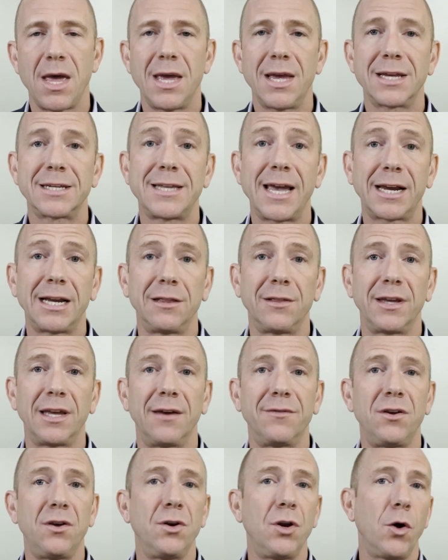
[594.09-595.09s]
Secondly,
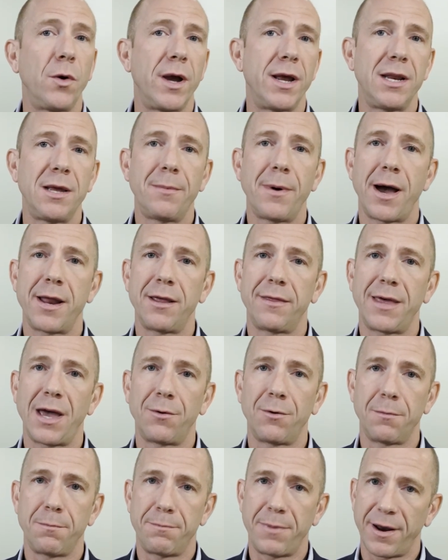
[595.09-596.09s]
if you know anybody that
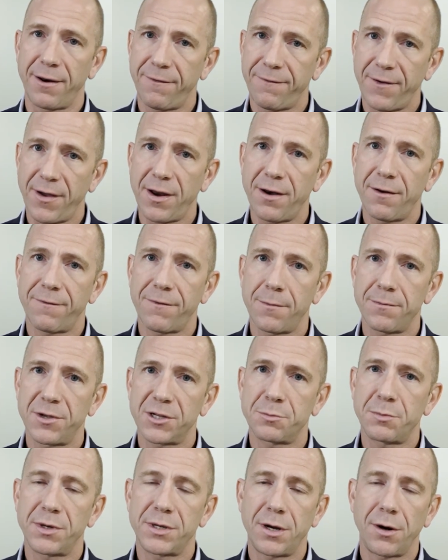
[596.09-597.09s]
would benefit from
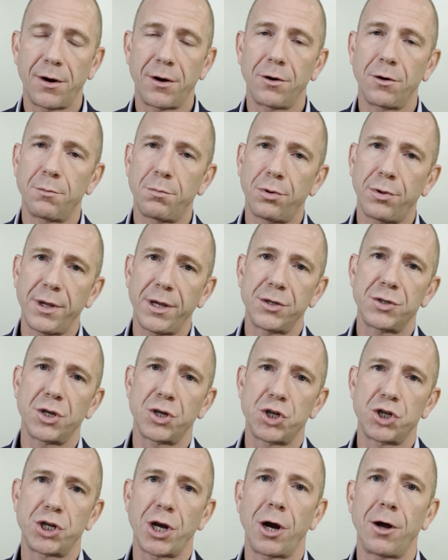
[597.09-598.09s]
this material, please
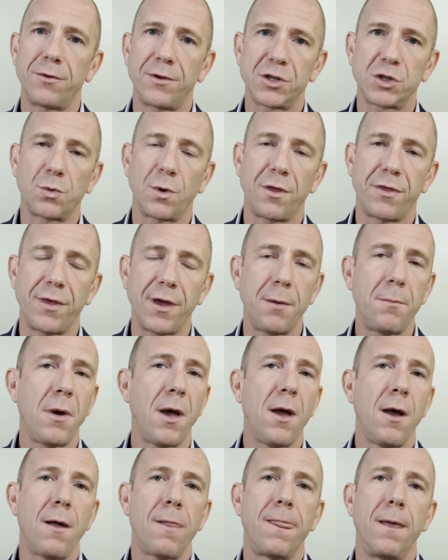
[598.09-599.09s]
share this with them.
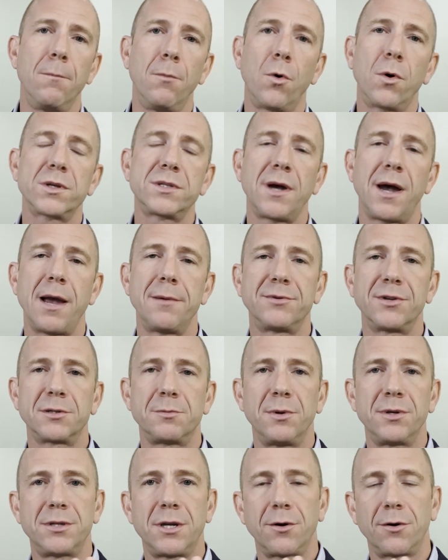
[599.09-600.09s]
The more times this
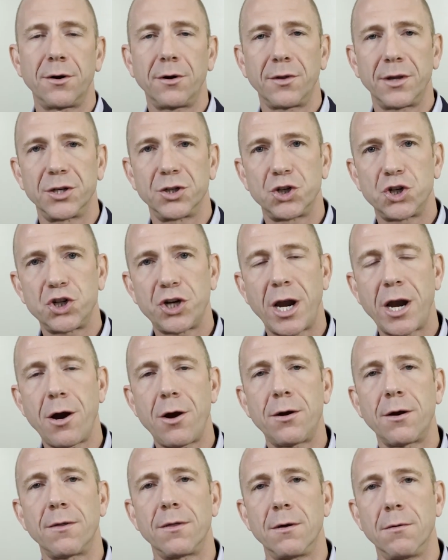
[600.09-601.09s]
material is
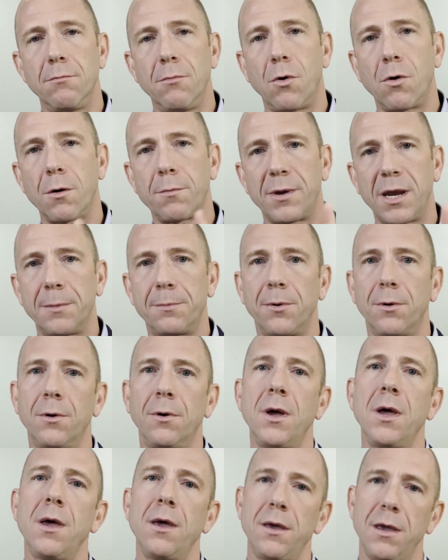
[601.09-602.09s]
shared, the more
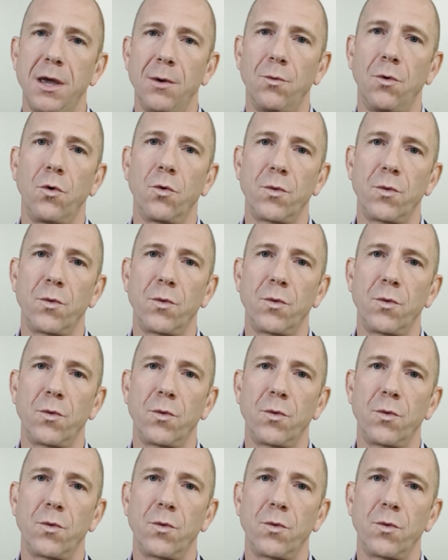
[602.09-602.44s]
people it will